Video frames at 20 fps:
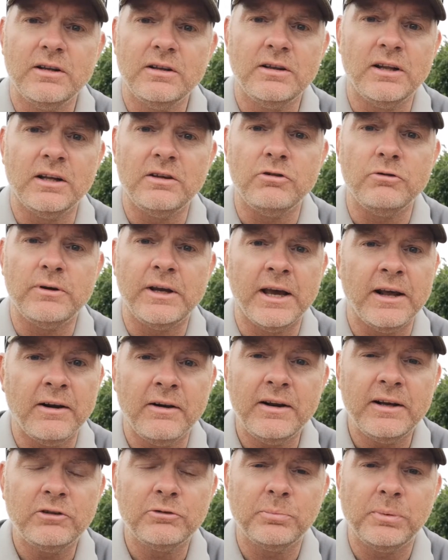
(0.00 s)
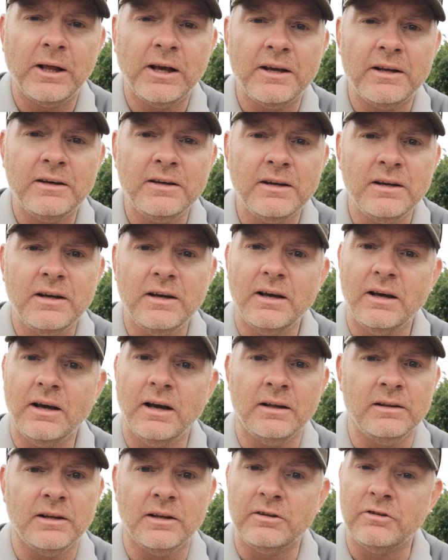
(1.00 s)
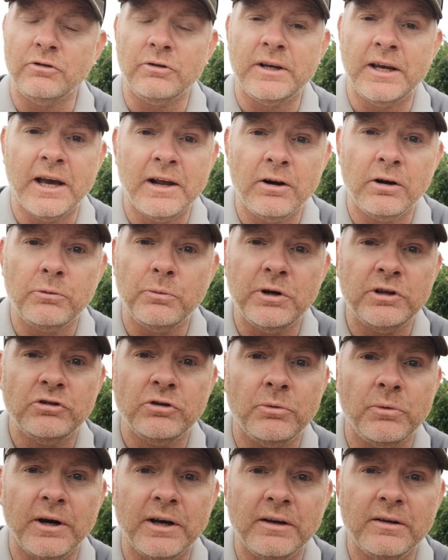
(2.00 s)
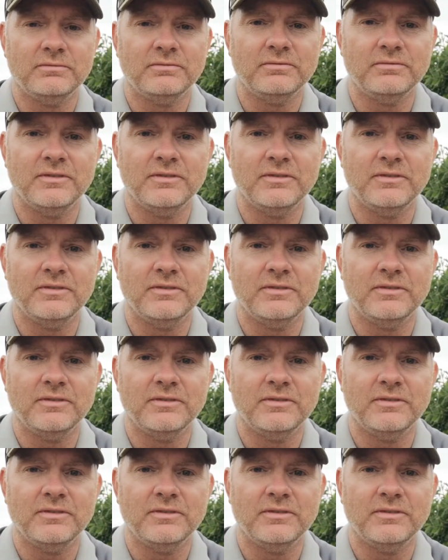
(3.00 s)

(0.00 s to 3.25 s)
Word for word: that you cannot explain and that you cannot wish away.